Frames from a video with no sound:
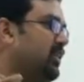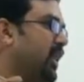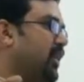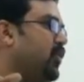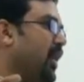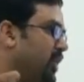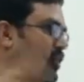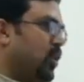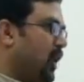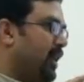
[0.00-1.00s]
that you
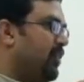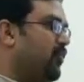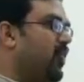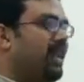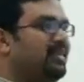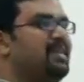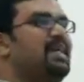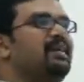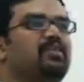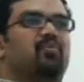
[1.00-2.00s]
enjoy while
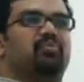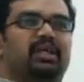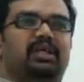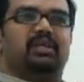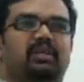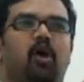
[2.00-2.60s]
seeing something